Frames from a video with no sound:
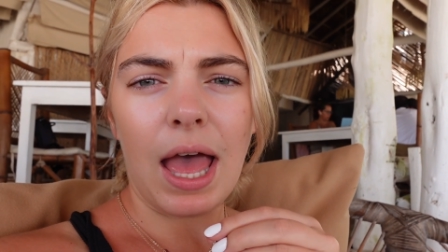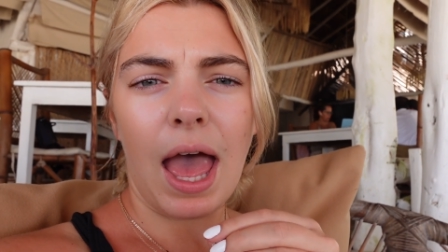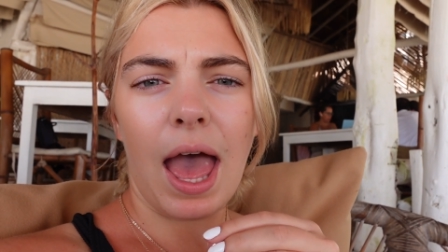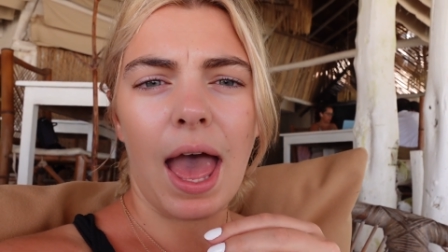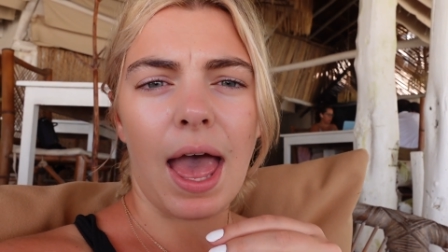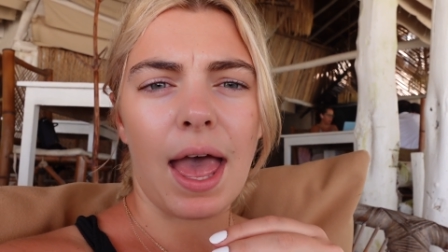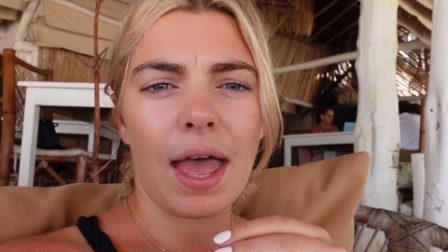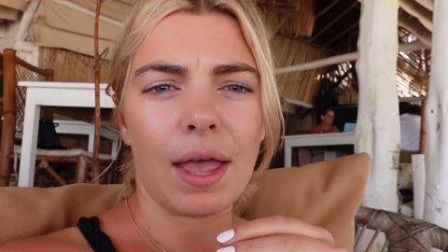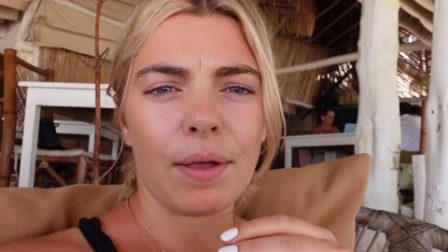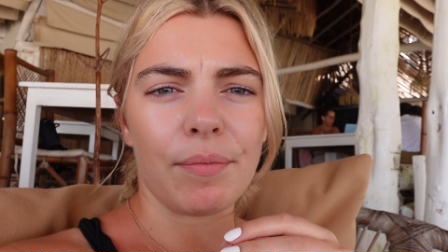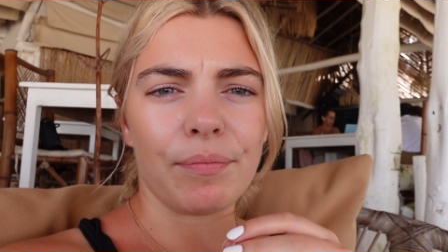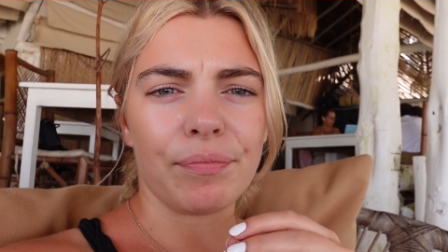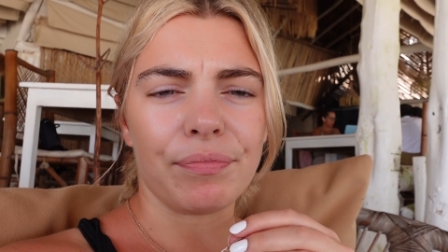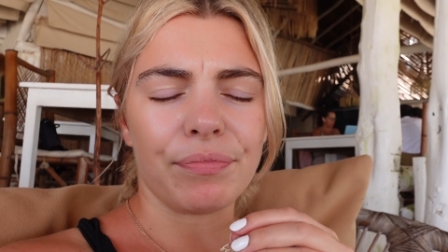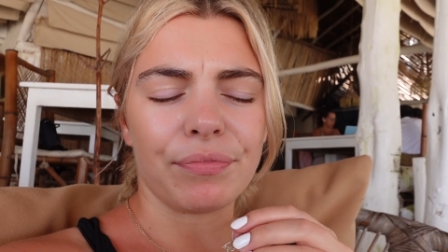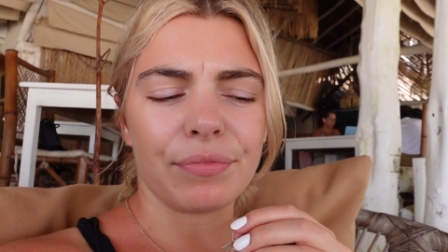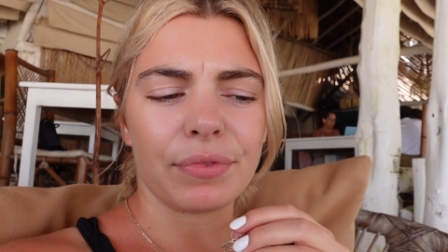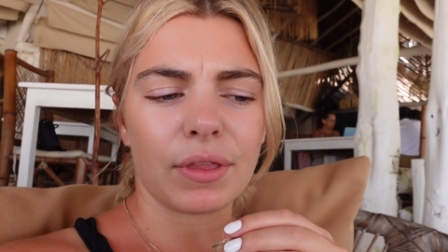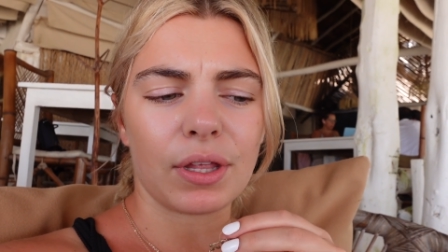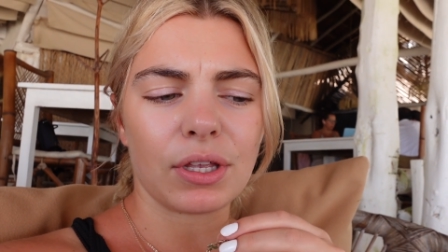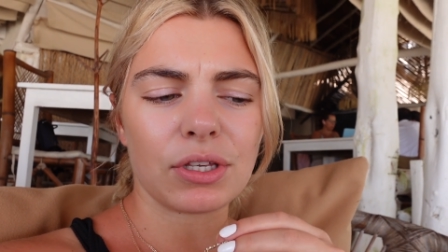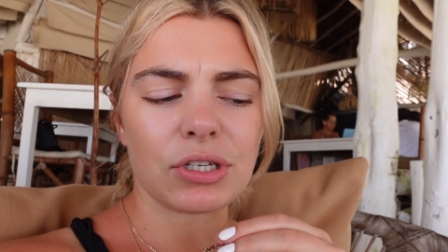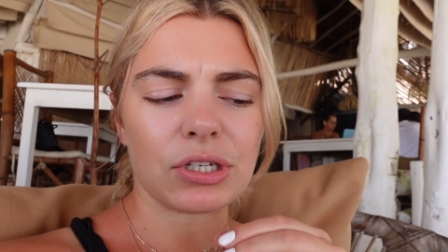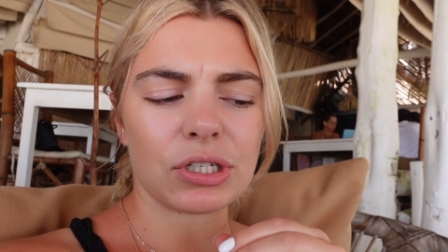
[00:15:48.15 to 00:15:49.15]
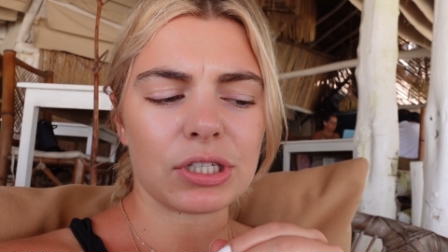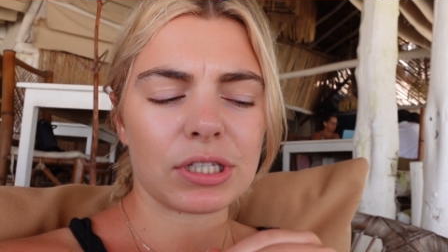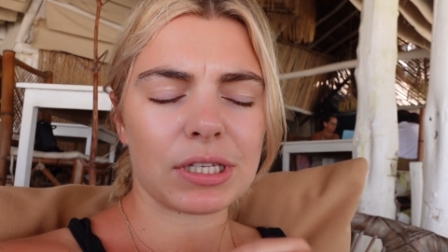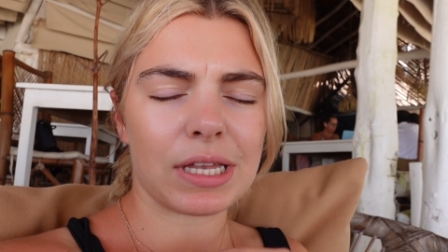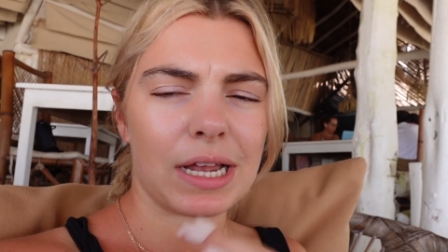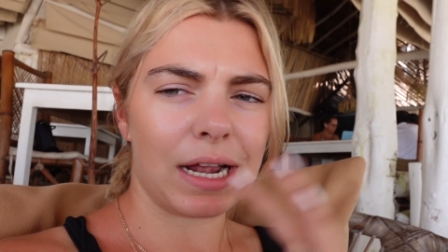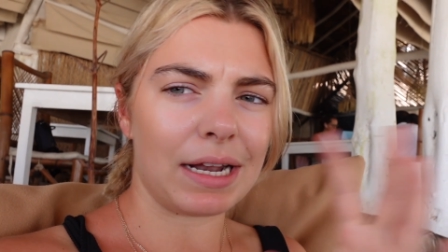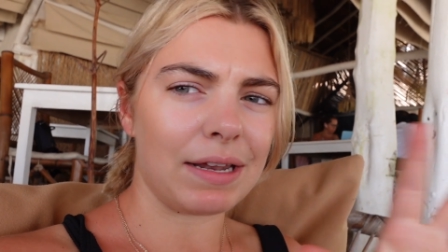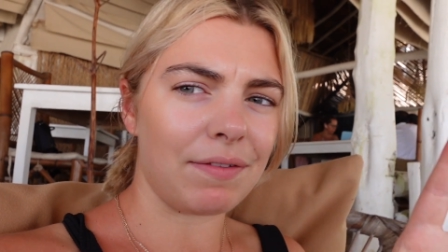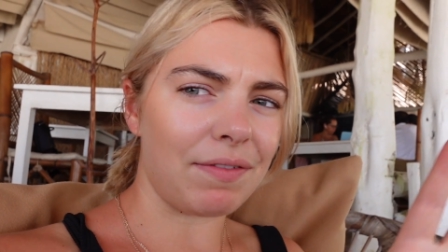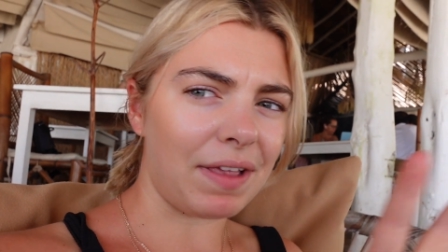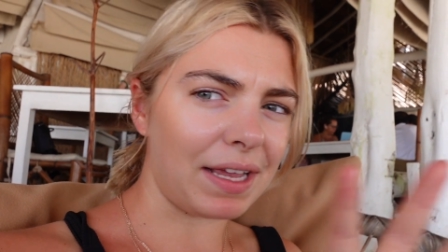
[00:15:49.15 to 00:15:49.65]
um, just
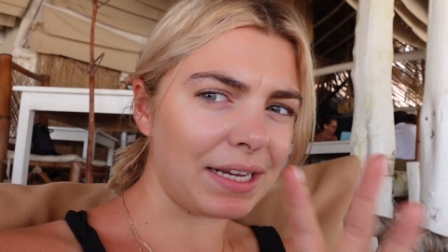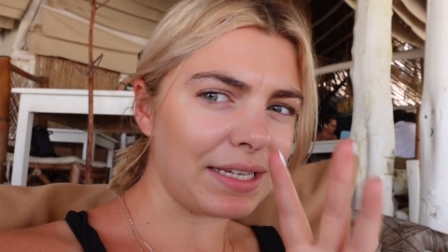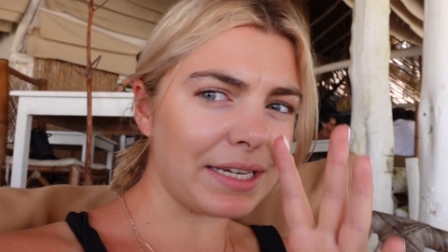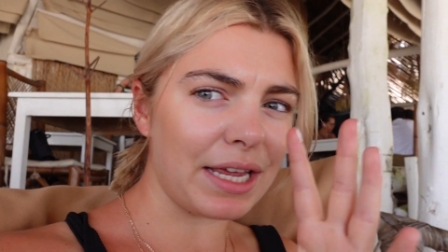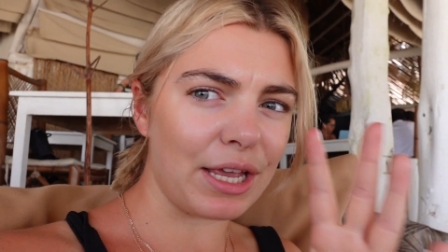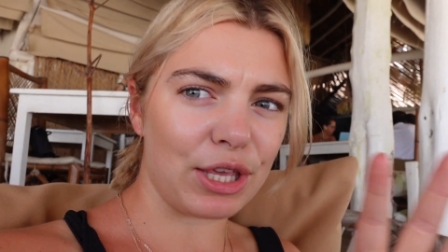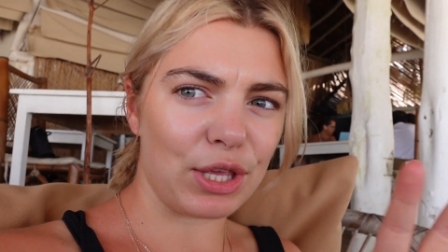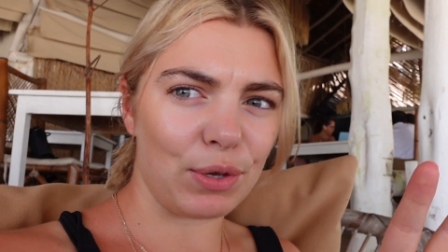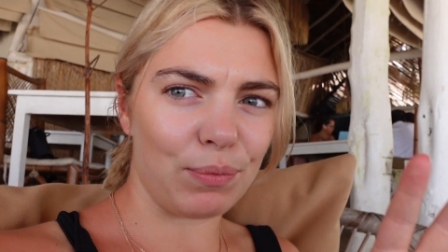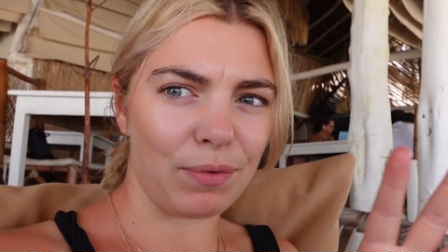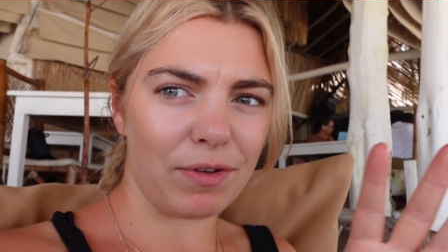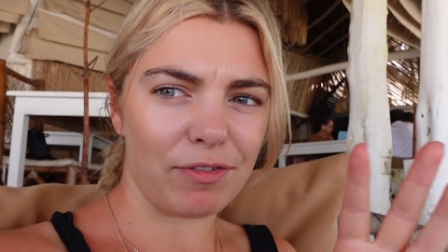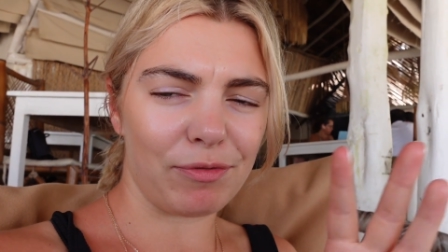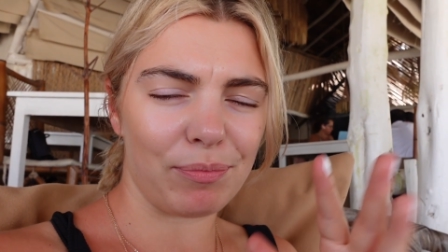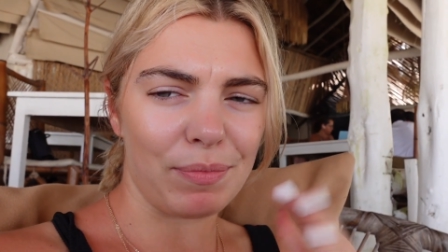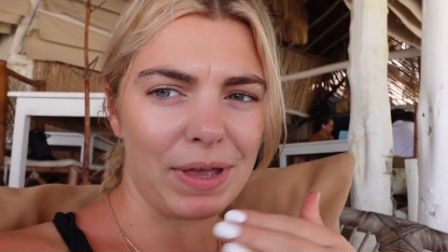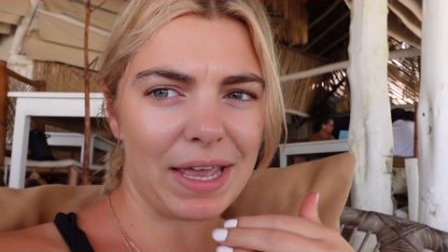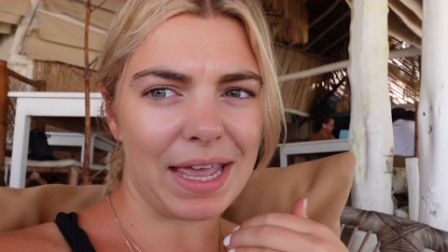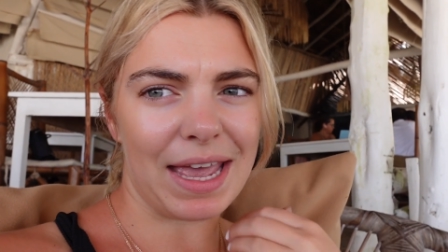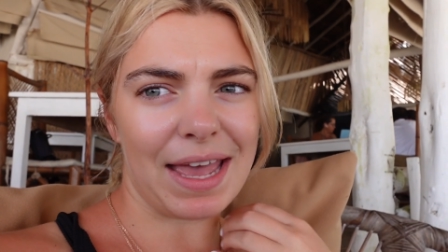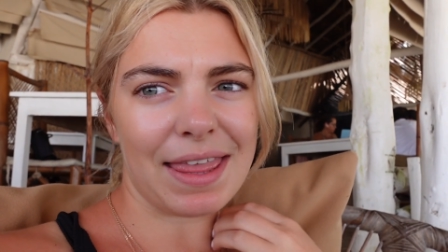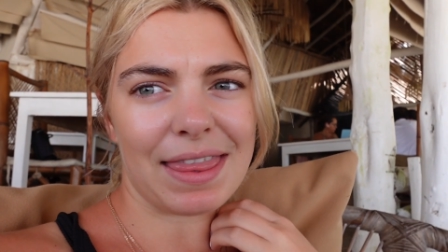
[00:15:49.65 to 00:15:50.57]
kind of like take you with me.